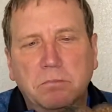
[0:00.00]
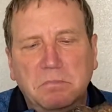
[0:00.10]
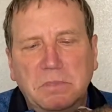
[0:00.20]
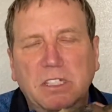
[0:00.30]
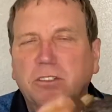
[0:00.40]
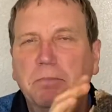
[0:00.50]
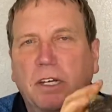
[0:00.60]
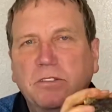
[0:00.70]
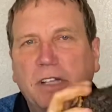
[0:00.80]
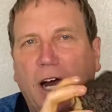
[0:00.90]
it'll smell
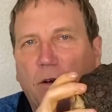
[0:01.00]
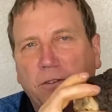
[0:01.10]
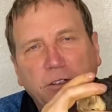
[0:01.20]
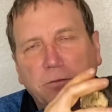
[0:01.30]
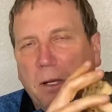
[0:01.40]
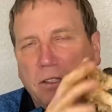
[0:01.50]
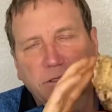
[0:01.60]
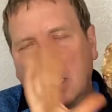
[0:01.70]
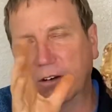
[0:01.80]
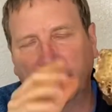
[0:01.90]
sour. If it smells
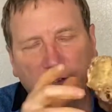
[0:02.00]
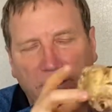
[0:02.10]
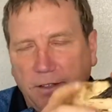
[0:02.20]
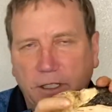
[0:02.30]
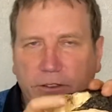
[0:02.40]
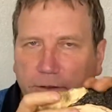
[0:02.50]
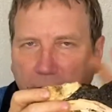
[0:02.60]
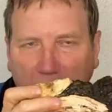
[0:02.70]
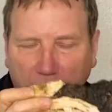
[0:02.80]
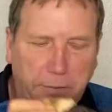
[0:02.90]
sour, get rid of it.
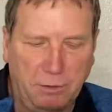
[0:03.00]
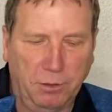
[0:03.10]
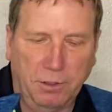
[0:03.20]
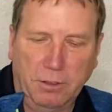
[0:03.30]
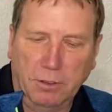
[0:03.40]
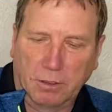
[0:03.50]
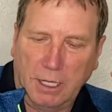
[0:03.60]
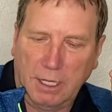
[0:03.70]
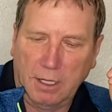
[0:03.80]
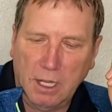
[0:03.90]
It's been ruined,
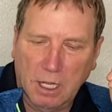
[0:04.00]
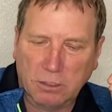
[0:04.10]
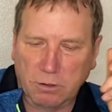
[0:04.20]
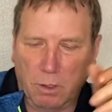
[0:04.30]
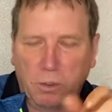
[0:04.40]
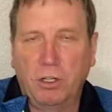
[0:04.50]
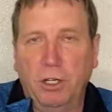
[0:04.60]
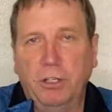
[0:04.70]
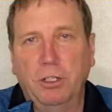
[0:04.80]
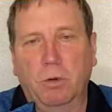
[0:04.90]
okay? So what we're
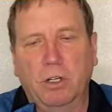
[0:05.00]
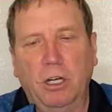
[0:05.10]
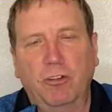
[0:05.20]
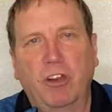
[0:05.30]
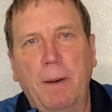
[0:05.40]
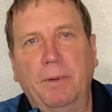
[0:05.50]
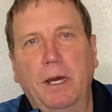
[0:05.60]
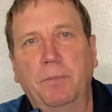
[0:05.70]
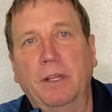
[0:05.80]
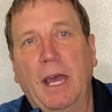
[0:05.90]
gonna do, we're gonna chop it
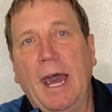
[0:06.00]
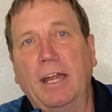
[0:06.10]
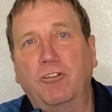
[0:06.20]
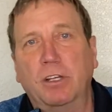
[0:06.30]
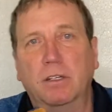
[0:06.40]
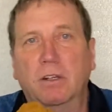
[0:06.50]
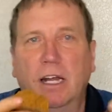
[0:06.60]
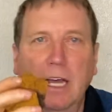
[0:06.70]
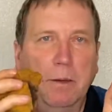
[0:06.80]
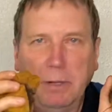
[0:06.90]
up with a hatchet. I
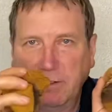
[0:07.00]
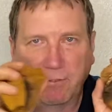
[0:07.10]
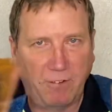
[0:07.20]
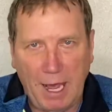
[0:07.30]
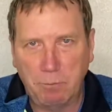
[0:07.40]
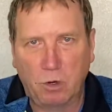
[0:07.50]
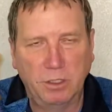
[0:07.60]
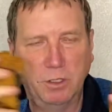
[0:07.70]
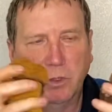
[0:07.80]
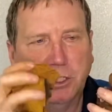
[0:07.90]
got a big flat board
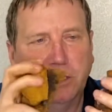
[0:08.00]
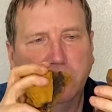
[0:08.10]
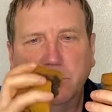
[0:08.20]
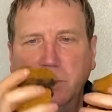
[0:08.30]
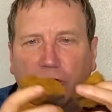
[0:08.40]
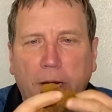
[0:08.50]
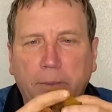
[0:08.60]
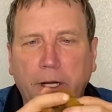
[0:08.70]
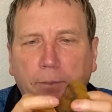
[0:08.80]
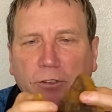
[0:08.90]
that we use. We chop
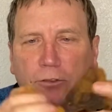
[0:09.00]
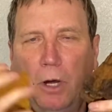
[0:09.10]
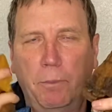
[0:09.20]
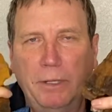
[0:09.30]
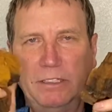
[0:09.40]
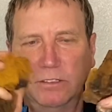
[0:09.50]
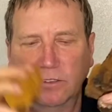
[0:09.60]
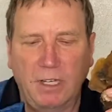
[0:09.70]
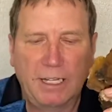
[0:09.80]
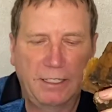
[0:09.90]
it up in small pieces
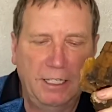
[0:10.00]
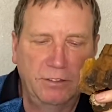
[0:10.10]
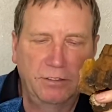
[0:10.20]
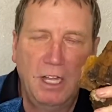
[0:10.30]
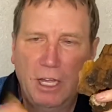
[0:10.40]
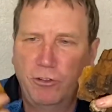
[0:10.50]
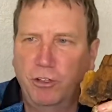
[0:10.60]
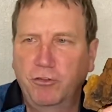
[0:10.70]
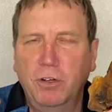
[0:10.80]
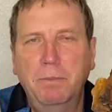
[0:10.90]
like this.
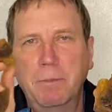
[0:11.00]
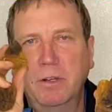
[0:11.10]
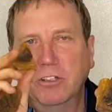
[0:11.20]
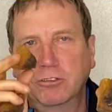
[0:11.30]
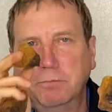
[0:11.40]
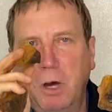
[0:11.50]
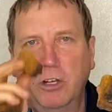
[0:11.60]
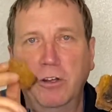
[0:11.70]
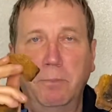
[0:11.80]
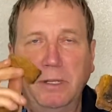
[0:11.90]
Just remember, the smaller
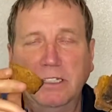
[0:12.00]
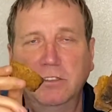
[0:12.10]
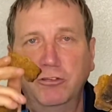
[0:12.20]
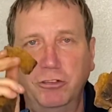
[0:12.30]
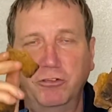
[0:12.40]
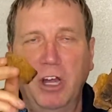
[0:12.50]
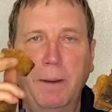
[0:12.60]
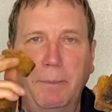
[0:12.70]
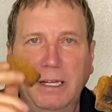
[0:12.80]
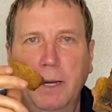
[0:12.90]
the pieces you
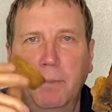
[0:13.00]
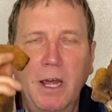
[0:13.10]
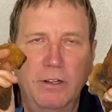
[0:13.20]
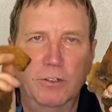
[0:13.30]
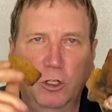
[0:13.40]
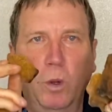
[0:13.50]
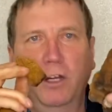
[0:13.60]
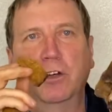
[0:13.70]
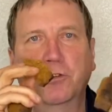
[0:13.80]
chop it up, the quicker it's